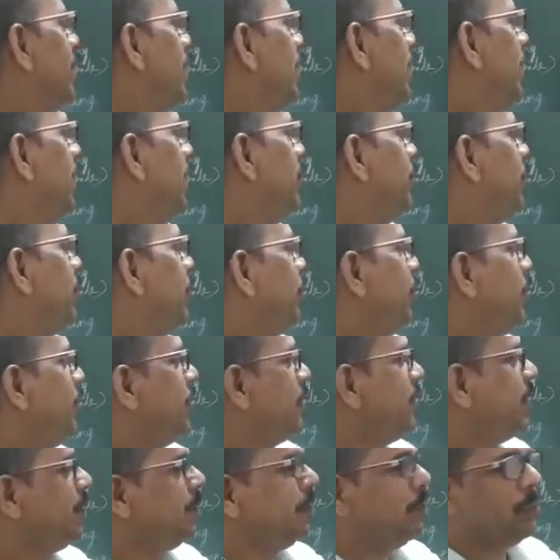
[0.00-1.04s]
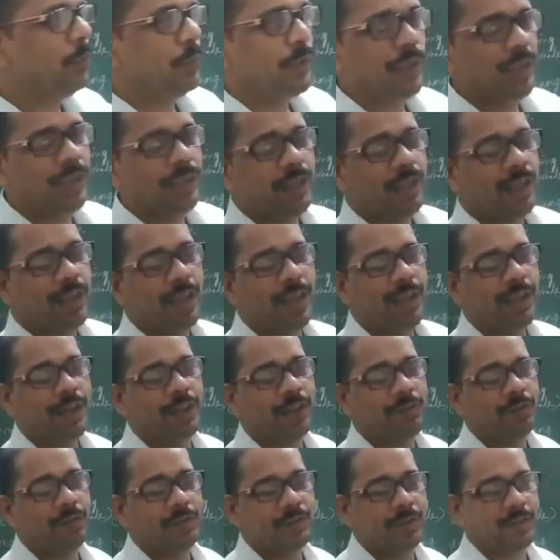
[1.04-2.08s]
if you would give me a
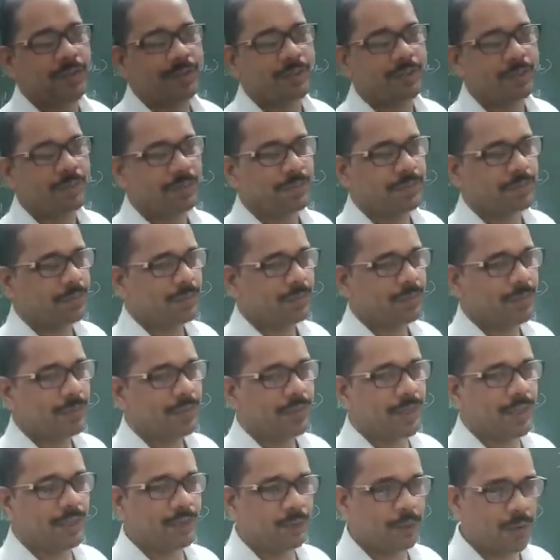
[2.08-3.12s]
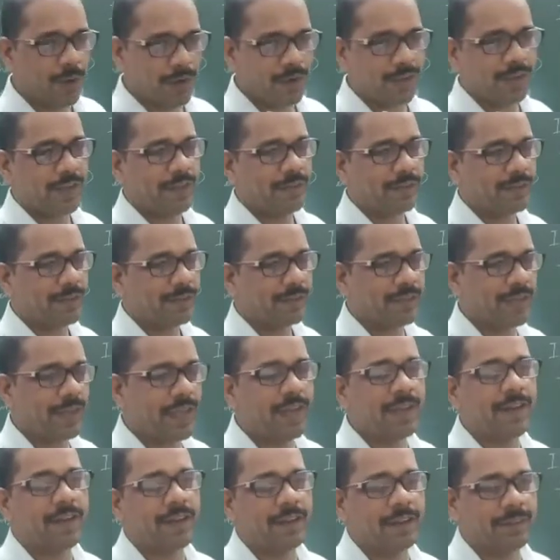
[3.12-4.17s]
lift. That's one reason.
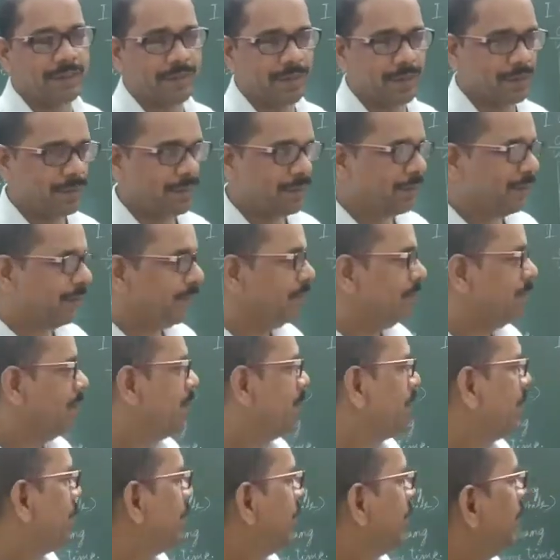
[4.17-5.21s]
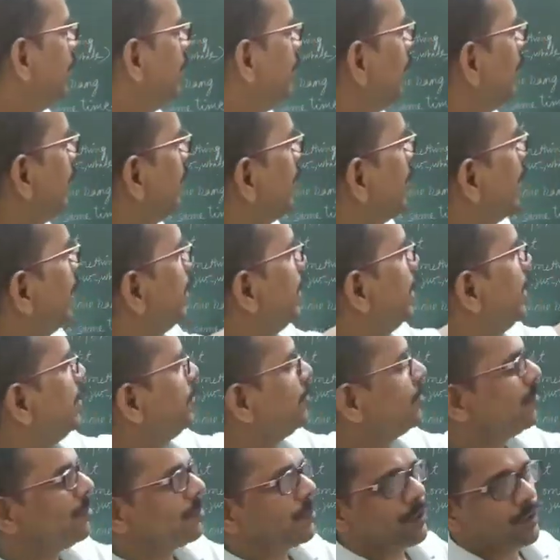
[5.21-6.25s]
Second reason, there
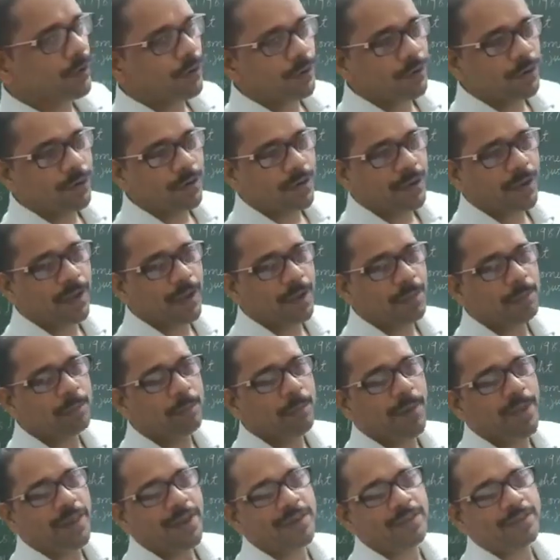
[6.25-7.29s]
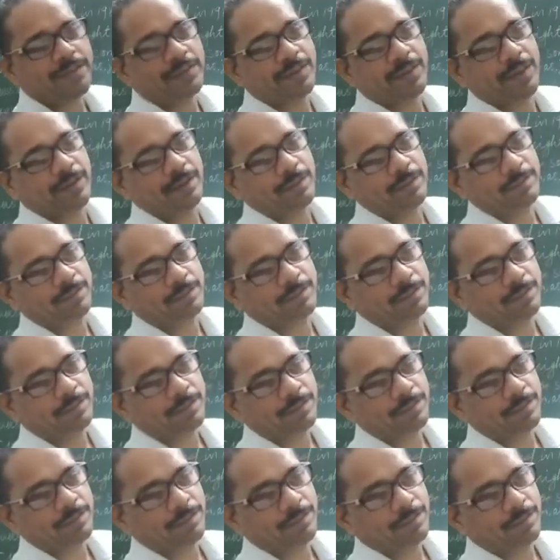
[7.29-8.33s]
is no compulsion.
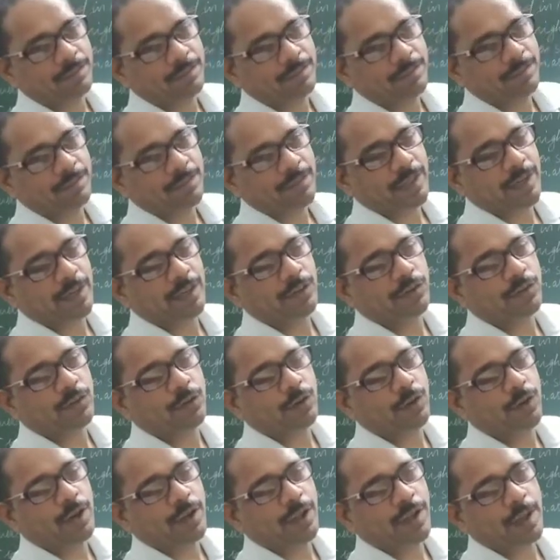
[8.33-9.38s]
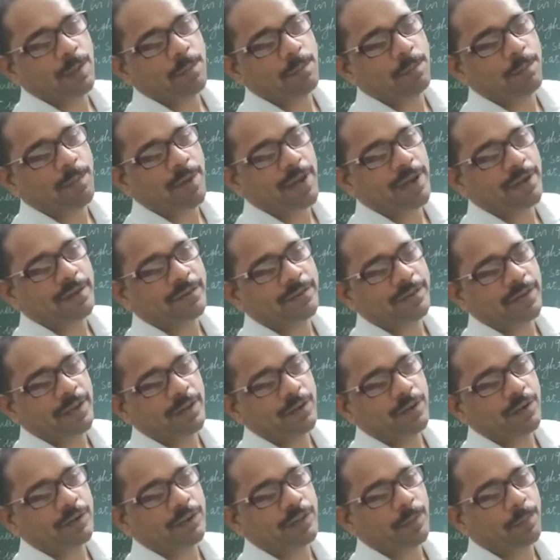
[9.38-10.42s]
There is no
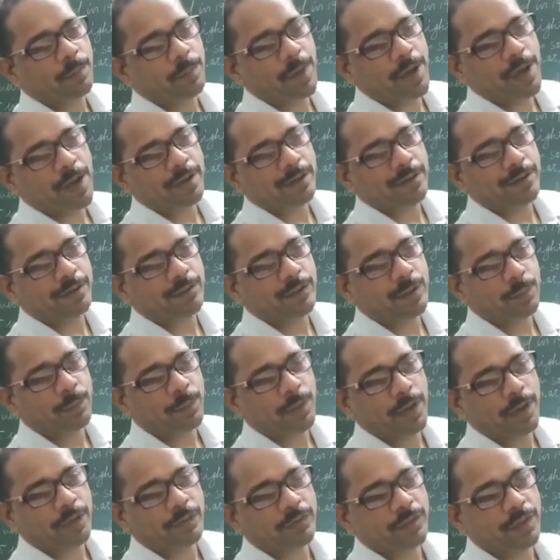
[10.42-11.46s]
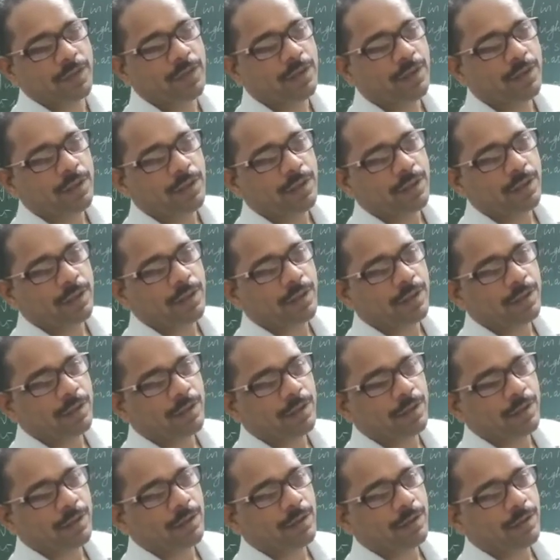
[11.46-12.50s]
compulsion on the part of the person
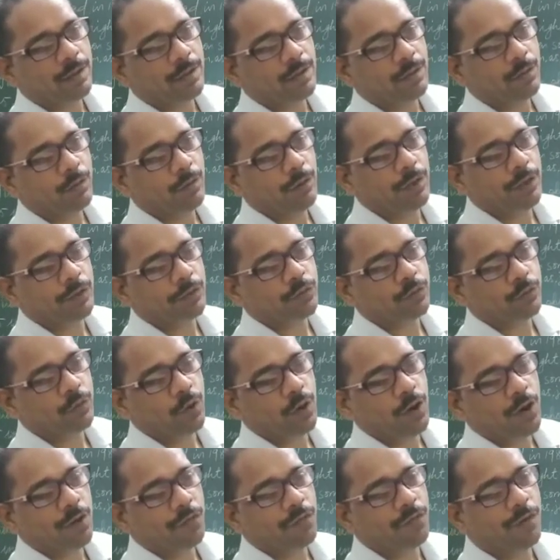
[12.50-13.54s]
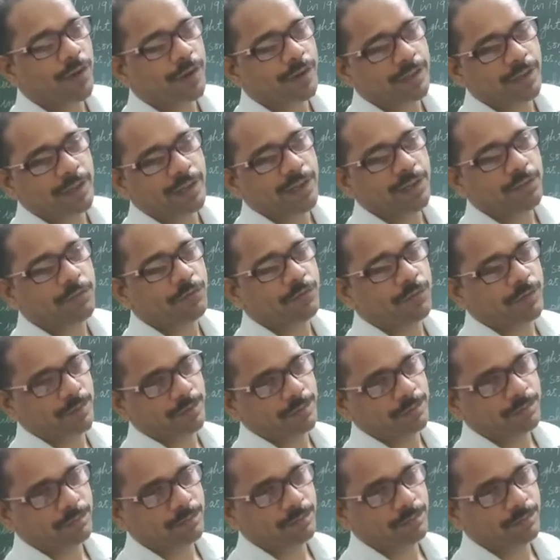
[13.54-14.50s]
who is to offer the lift.